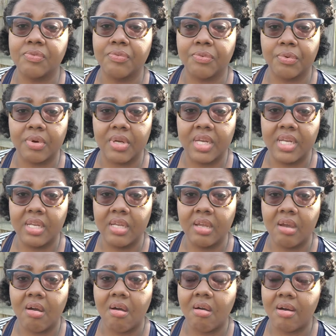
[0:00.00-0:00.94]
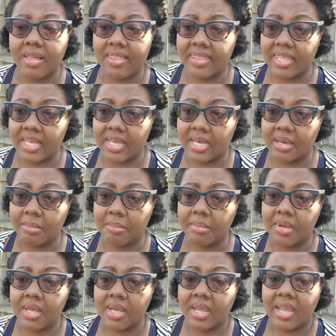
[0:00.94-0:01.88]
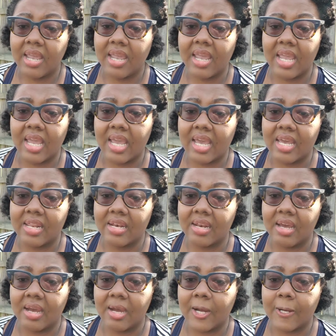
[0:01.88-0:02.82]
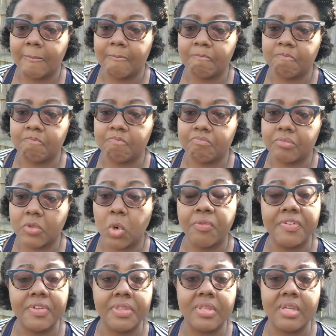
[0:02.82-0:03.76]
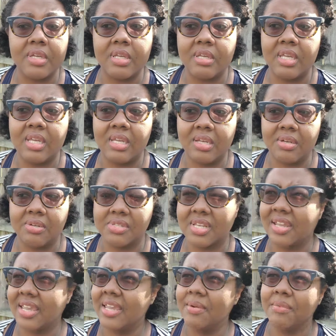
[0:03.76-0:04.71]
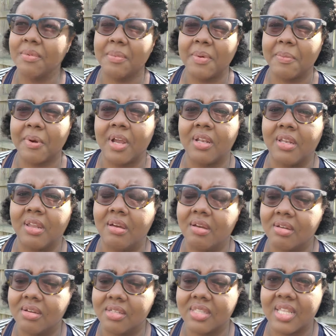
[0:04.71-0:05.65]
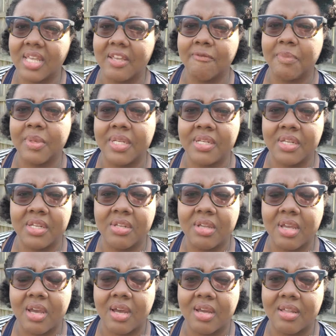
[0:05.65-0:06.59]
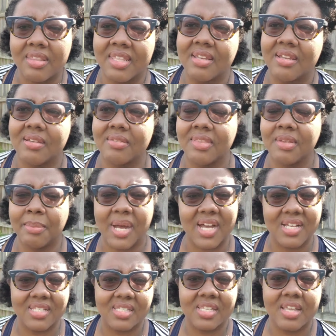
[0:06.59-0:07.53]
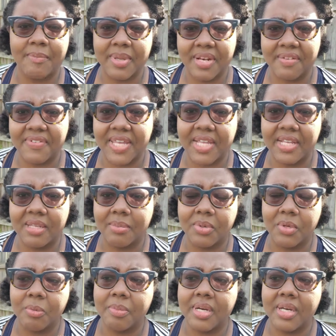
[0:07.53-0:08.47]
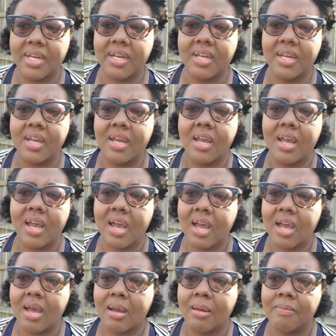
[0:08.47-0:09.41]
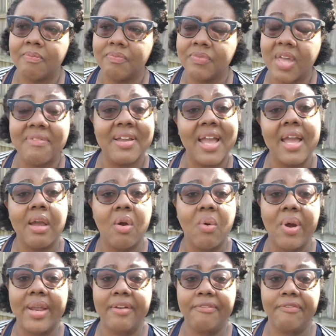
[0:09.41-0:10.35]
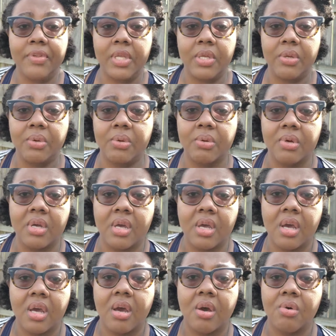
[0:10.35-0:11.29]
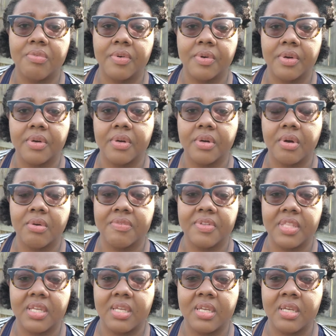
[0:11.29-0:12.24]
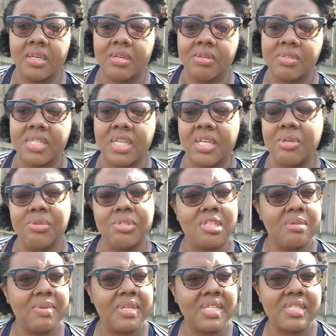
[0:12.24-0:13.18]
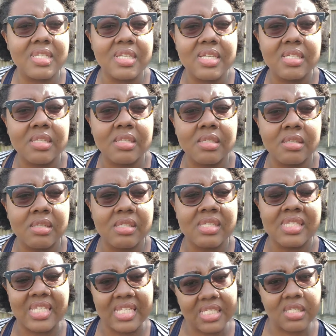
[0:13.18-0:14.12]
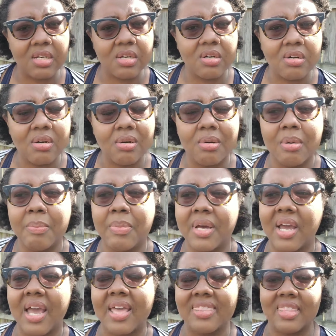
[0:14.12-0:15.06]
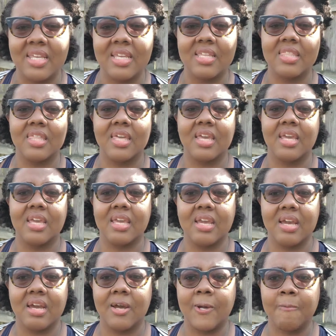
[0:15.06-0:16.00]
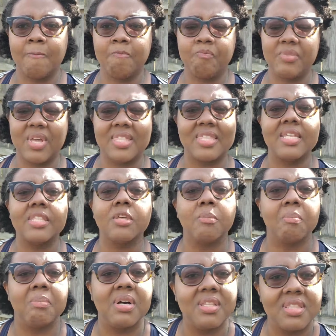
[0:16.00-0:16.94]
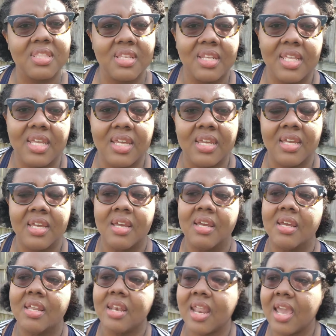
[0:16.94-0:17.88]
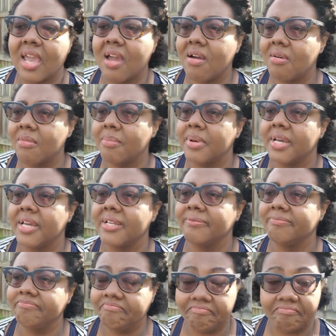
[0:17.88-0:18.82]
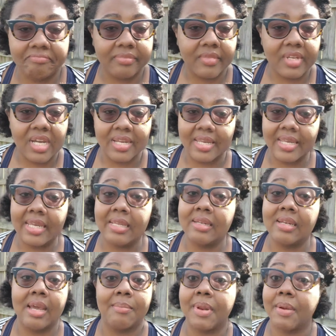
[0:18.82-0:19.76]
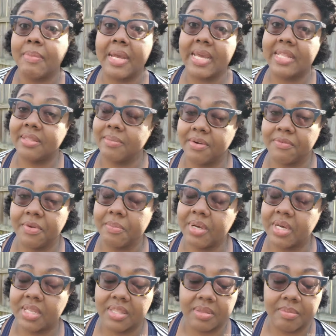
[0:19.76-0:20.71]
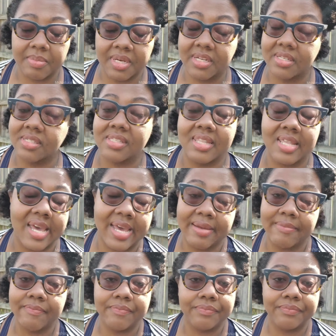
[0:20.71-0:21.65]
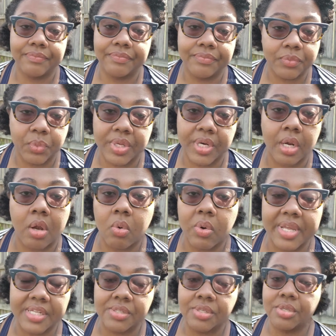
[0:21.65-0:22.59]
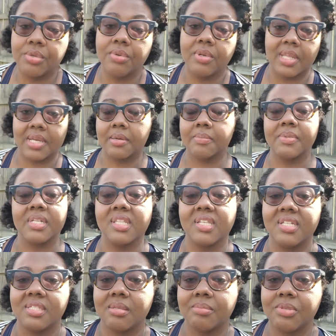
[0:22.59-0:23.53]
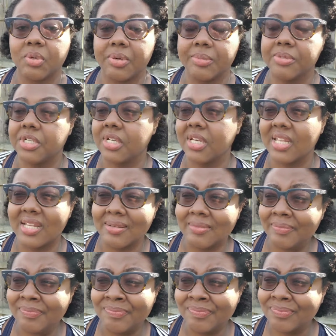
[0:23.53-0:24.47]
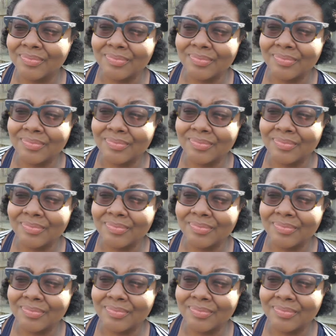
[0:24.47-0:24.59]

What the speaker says: is free on them, and over the years, I can't remember how long they've been the boxes have been available, but I've gotten quite a few over the years. They used to be seasonal, but I think they're monthly now. But again, I'm not buying them every month because that would equate to like a monthly subscription, and